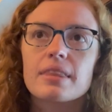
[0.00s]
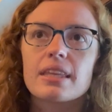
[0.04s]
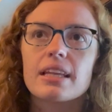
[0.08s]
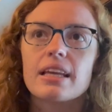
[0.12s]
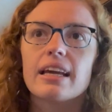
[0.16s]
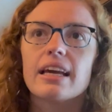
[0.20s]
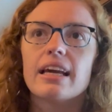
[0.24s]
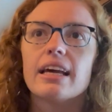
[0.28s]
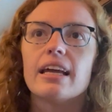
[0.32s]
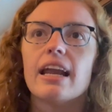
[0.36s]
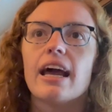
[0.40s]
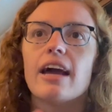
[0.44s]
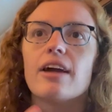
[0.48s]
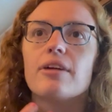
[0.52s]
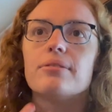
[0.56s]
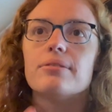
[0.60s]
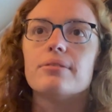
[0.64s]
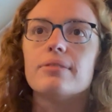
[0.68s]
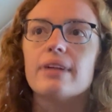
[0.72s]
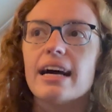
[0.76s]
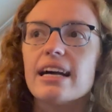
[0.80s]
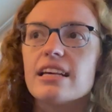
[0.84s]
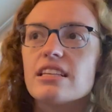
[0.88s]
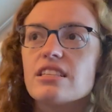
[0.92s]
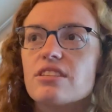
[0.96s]
in a
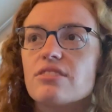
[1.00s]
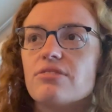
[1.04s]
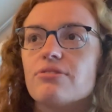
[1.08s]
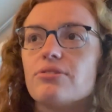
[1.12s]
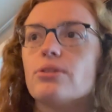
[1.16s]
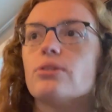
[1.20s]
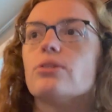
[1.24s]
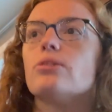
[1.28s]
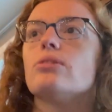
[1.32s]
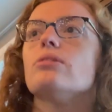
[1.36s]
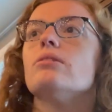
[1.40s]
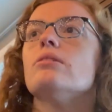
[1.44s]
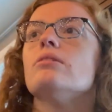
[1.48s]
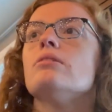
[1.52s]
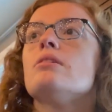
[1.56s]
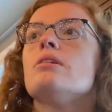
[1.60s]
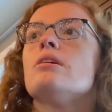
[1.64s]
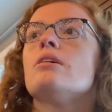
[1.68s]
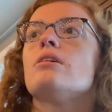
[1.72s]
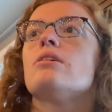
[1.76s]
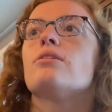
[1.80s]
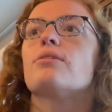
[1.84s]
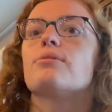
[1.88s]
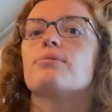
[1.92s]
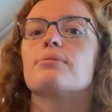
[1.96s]
restful,
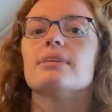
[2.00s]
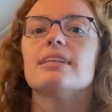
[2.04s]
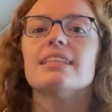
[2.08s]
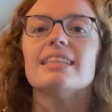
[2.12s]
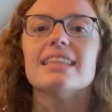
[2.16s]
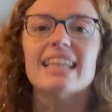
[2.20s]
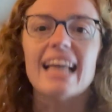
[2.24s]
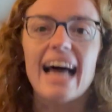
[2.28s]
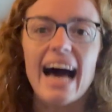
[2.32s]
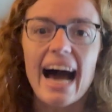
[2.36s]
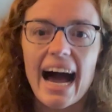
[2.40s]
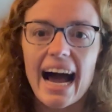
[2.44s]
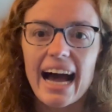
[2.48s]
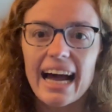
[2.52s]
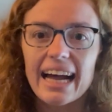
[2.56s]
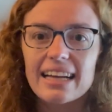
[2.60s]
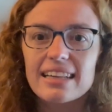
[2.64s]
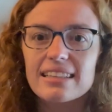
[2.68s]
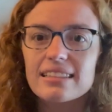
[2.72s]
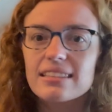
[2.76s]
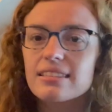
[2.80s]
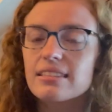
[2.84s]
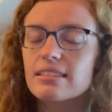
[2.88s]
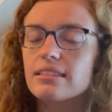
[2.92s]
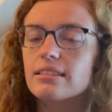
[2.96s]

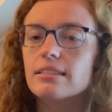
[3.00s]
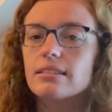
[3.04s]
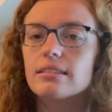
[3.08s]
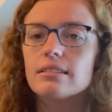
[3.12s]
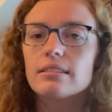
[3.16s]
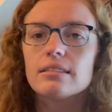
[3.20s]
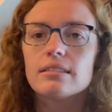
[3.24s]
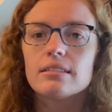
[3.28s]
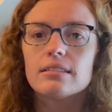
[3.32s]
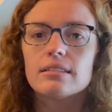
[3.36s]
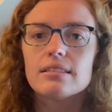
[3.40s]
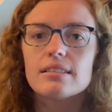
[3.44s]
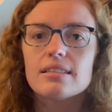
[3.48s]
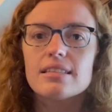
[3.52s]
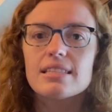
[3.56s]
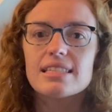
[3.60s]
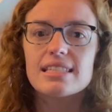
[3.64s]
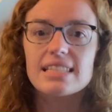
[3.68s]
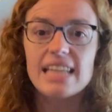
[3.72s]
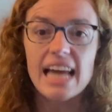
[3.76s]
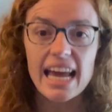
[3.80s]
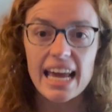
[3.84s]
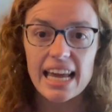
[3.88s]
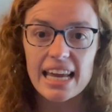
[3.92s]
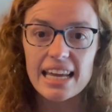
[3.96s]
relaxed
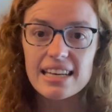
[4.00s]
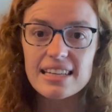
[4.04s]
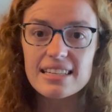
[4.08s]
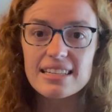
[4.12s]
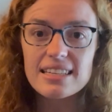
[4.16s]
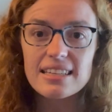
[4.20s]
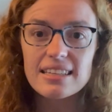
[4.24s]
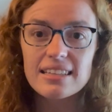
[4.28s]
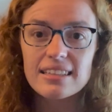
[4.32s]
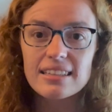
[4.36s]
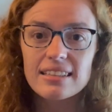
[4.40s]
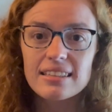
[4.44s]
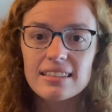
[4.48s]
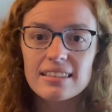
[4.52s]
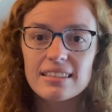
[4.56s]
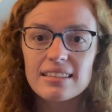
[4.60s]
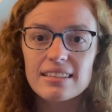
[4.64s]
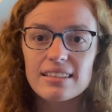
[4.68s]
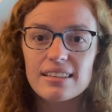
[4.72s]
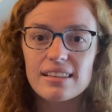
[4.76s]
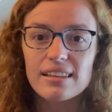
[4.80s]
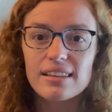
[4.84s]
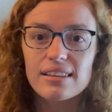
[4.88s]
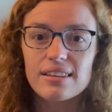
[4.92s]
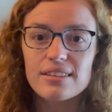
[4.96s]
state
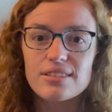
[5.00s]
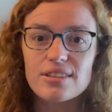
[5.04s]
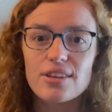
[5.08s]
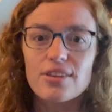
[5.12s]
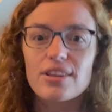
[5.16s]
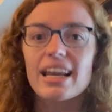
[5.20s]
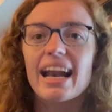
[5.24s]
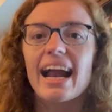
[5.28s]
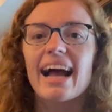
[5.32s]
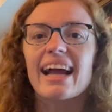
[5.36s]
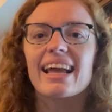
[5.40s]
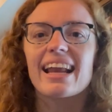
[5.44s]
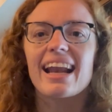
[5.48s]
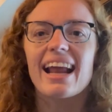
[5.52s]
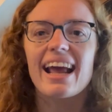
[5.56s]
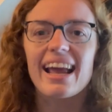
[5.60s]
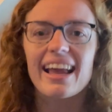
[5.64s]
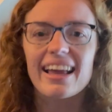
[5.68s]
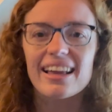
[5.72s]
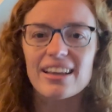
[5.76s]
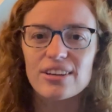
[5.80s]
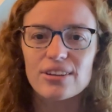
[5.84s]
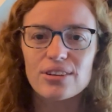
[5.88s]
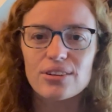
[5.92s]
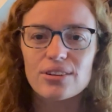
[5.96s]
so that I can
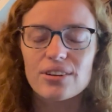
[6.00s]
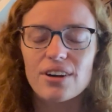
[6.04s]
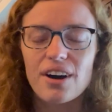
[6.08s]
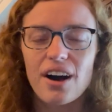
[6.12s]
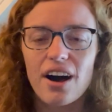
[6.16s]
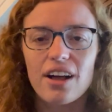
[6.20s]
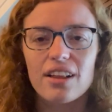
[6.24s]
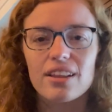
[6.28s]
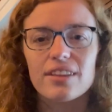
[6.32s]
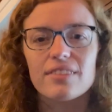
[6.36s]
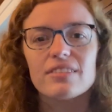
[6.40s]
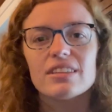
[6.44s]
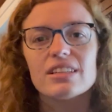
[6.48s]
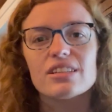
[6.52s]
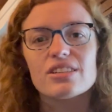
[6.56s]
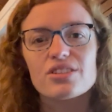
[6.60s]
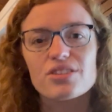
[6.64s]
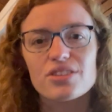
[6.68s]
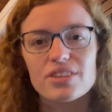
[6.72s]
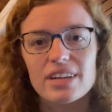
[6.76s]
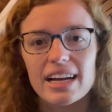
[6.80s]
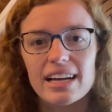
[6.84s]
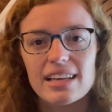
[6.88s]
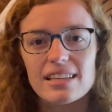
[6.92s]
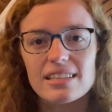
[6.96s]
handle all of the
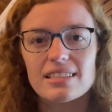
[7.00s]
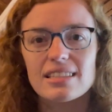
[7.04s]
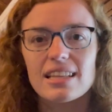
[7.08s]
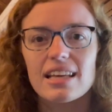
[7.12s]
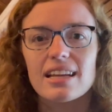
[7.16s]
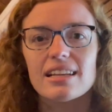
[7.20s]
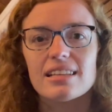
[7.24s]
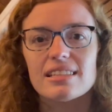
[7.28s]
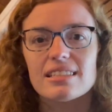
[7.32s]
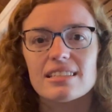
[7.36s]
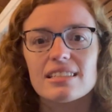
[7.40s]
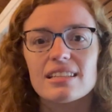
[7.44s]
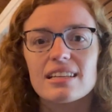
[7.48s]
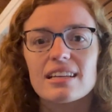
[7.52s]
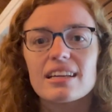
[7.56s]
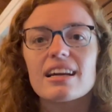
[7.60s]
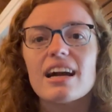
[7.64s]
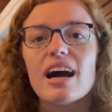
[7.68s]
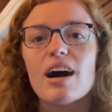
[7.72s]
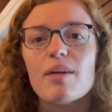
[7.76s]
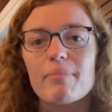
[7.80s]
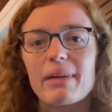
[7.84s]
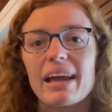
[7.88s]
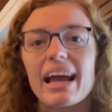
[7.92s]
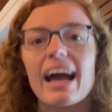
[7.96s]
stress that is
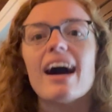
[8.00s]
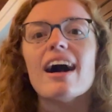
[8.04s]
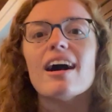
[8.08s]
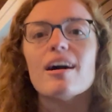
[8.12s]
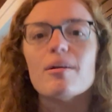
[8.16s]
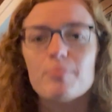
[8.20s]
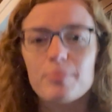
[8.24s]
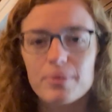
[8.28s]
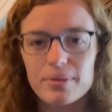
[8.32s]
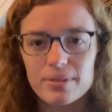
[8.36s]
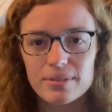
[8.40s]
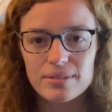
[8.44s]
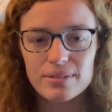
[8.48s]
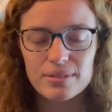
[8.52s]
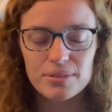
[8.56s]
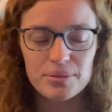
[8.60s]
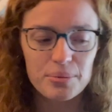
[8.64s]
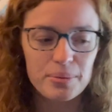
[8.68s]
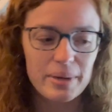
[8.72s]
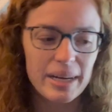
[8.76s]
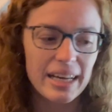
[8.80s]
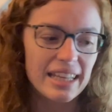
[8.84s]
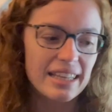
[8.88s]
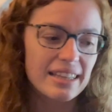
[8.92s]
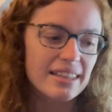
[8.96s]
coming up
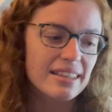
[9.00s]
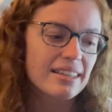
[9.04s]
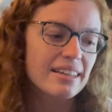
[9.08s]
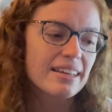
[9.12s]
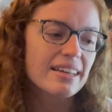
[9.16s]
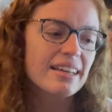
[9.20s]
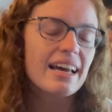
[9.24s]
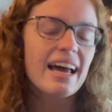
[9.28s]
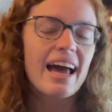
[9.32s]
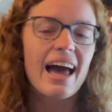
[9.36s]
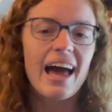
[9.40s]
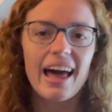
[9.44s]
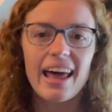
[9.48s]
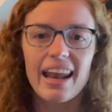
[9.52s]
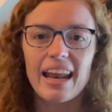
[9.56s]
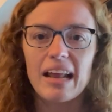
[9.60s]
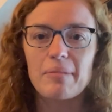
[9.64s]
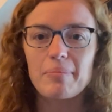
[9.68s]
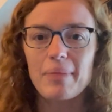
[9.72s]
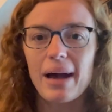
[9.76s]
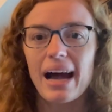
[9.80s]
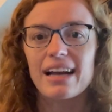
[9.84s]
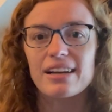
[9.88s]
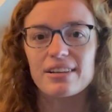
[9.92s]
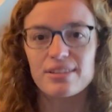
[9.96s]
with heading
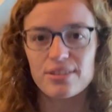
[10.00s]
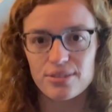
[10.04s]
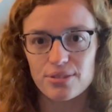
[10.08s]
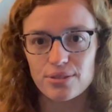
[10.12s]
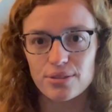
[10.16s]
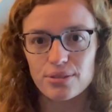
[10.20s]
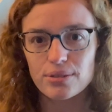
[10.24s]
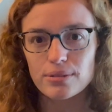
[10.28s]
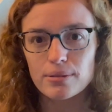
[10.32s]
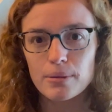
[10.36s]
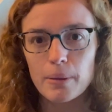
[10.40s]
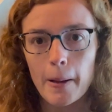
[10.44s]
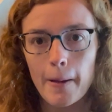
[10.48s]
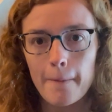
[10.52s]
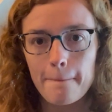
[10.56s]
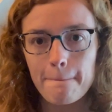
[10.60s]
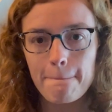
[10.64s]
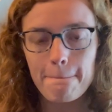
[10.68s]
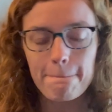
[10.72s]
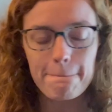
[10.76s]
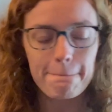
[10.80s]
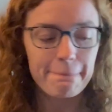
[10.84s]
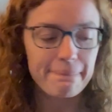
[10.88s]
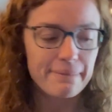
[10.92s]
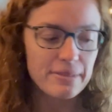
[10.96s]
back to school.
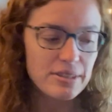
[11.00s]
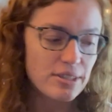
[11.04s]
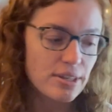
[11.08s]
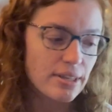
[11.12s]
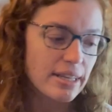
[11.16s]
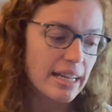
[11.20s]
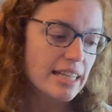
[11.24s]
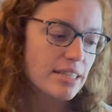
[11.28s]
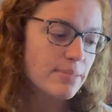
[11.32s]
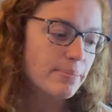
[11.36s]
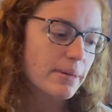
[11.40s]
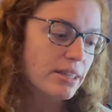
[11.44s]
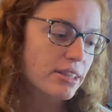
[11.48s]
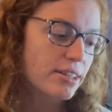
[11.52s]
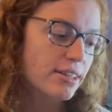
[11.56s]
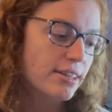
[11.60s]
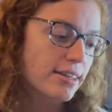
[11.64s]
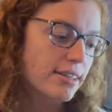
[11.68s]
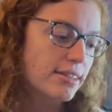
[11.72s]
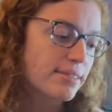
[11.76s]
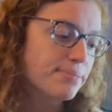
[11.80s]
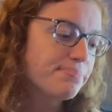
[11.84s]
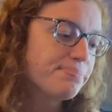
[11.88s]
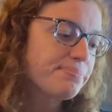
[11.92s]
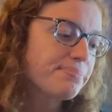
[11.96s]
So that's my third.